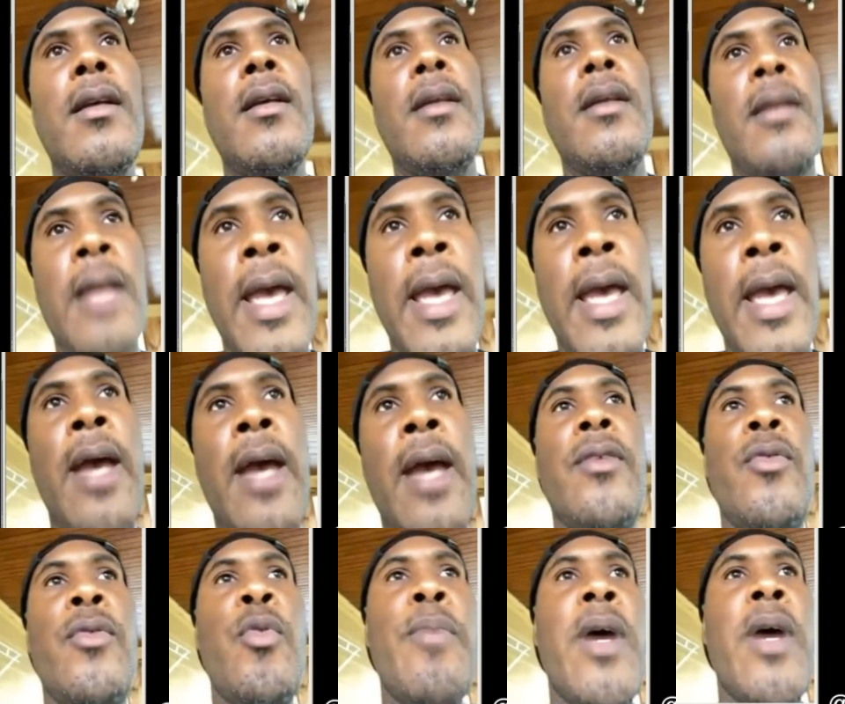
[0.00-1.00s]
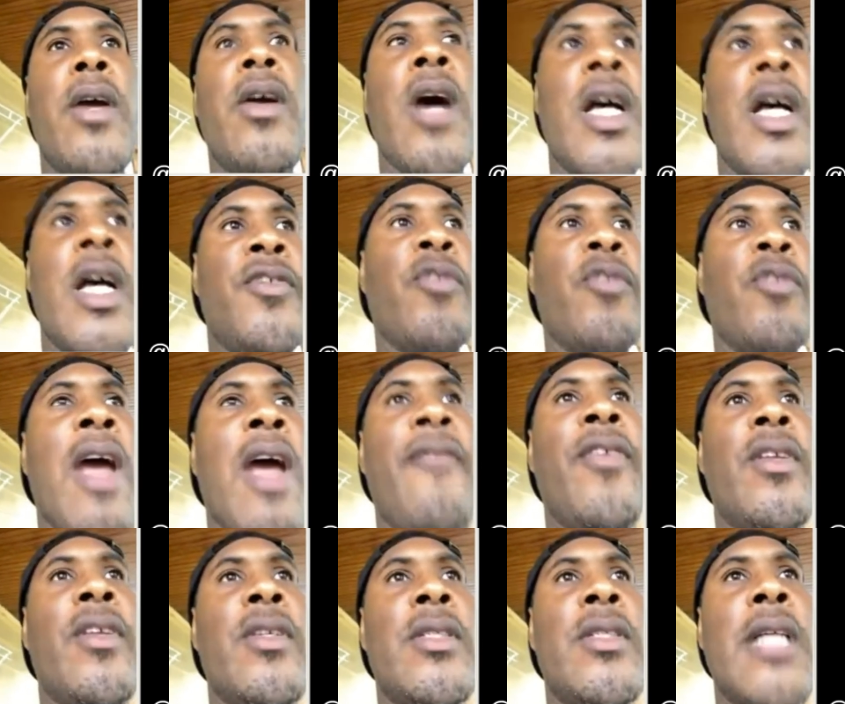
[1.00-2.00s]
Yeah, Newberry College for
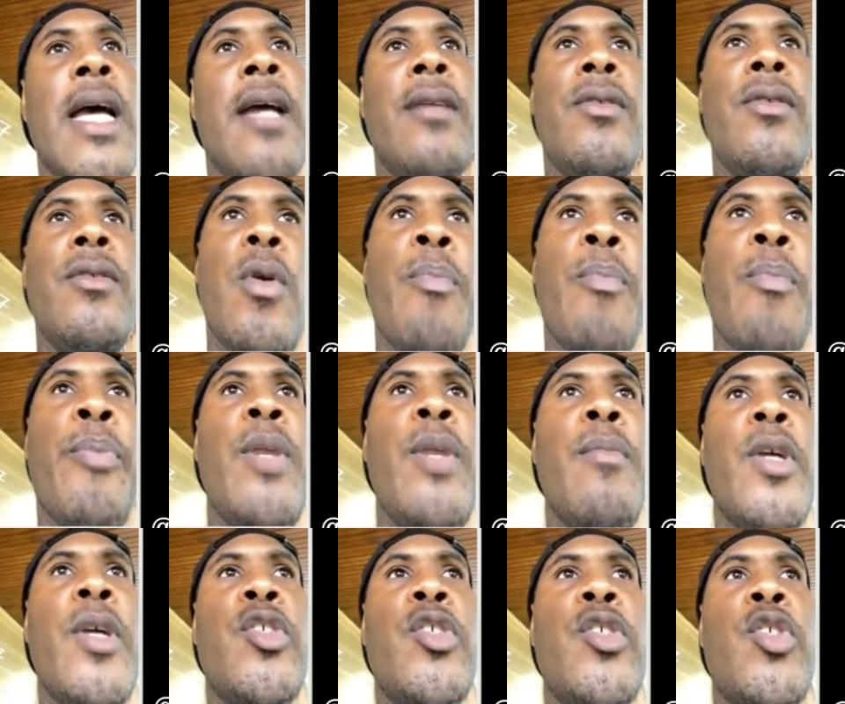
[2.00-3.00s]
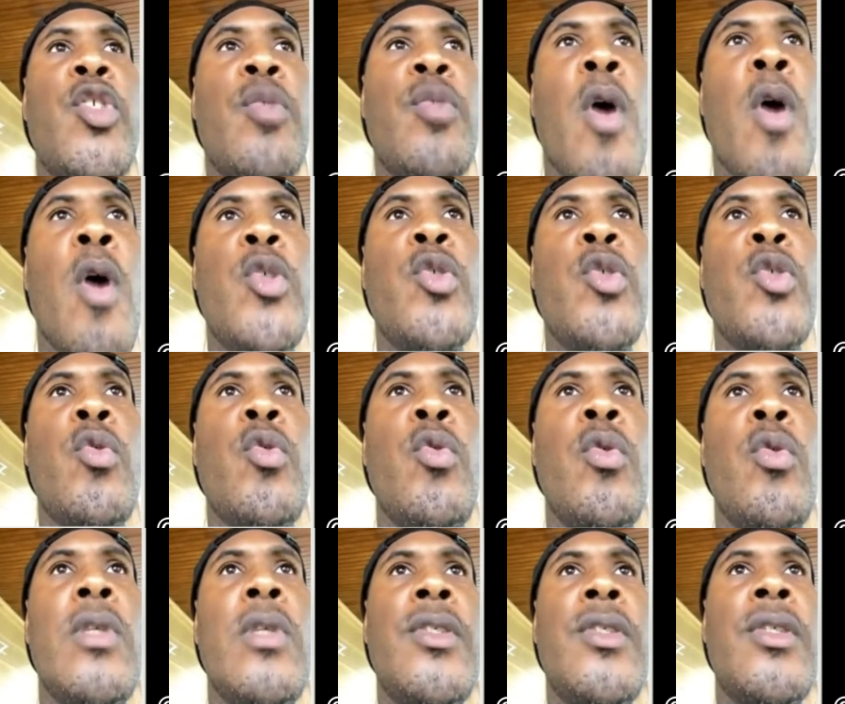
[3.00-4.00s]
graphic design. Pretty much a small
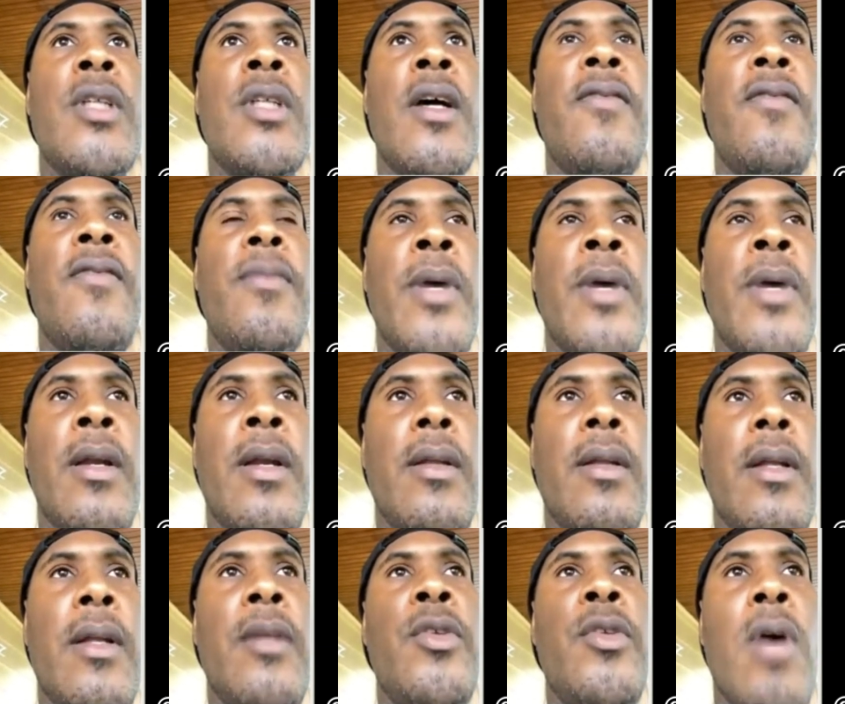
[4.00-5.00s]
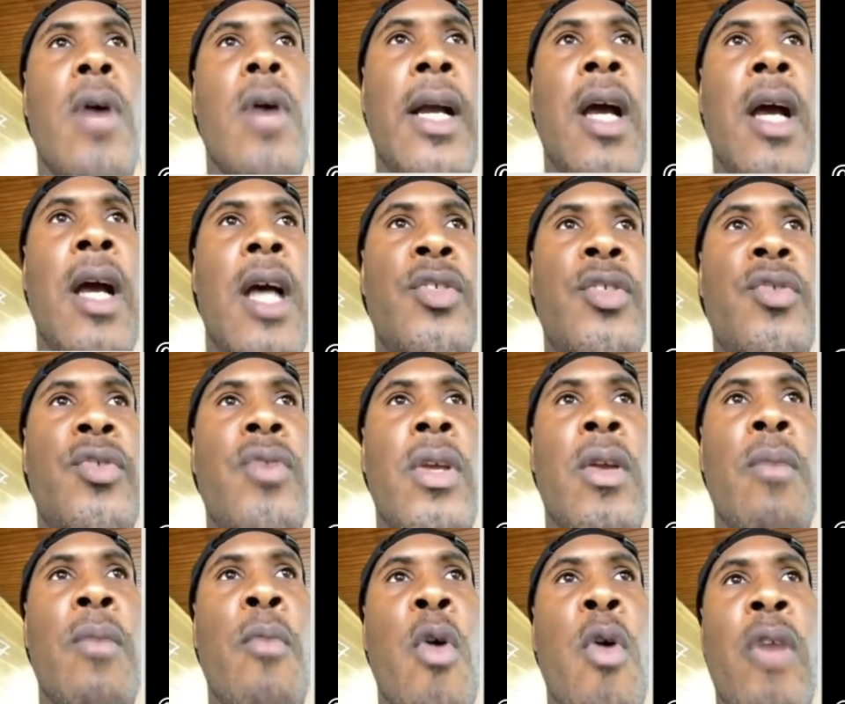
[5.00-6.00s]
school and stuff, but I
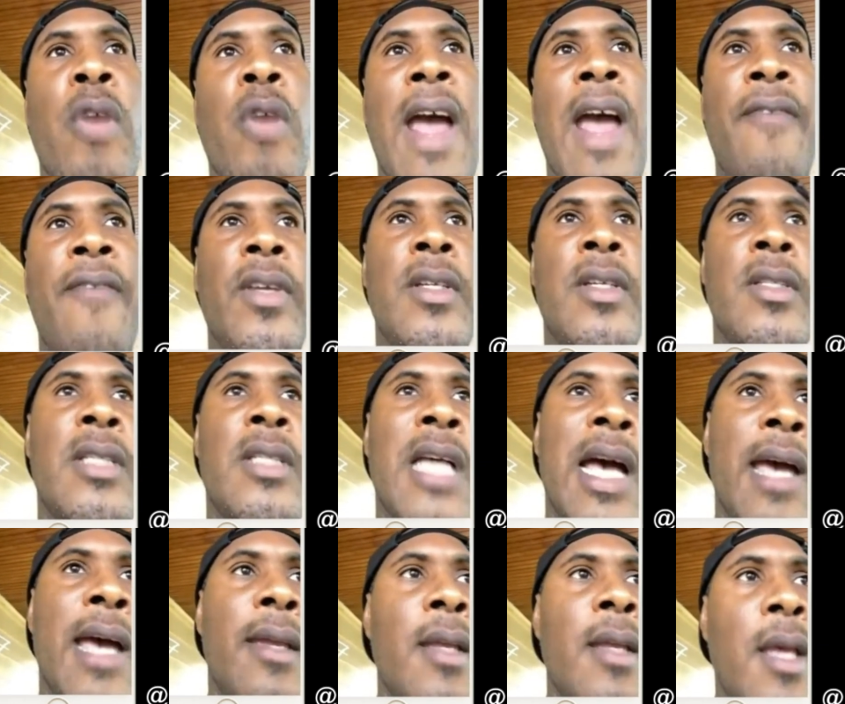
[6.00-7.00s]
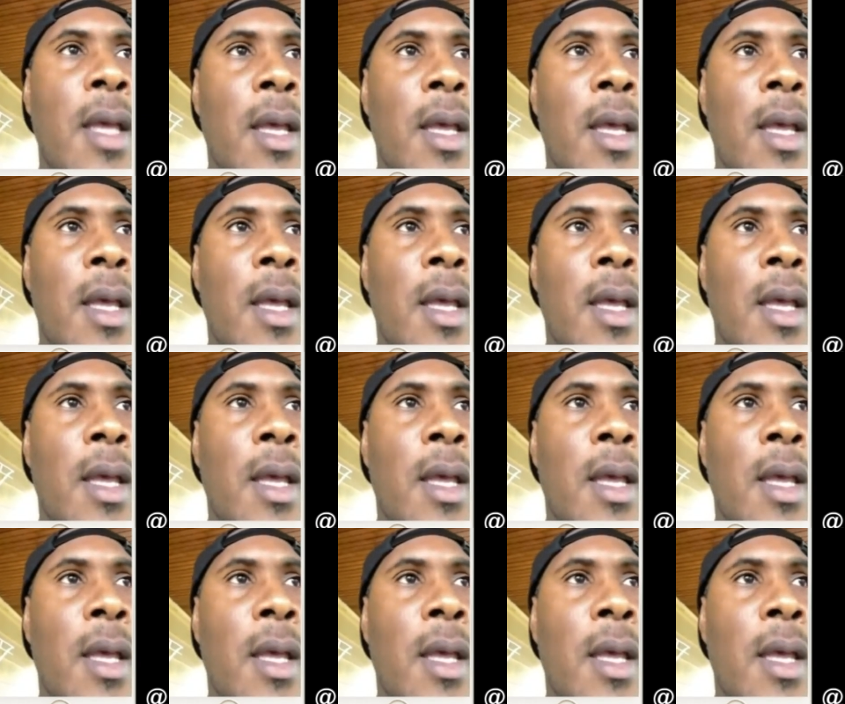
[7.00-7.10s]
concentrated more on graphic design.